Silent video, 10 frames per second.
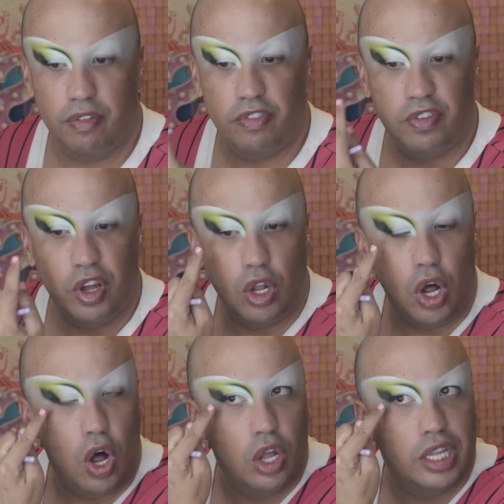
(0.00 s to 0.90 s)
fill
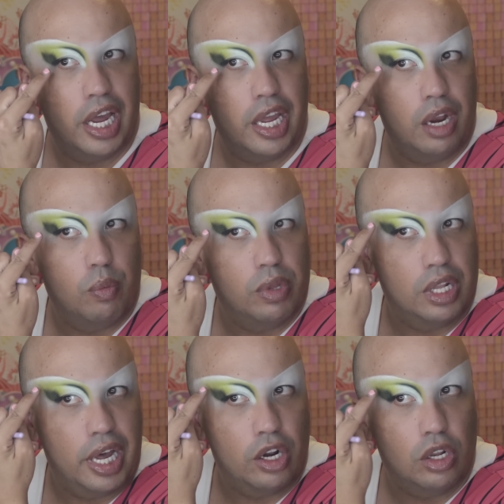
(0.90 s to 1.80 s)
all that in with
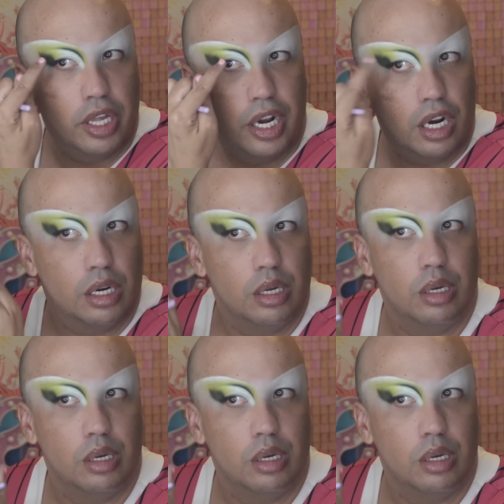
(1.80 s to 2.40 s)
liner later.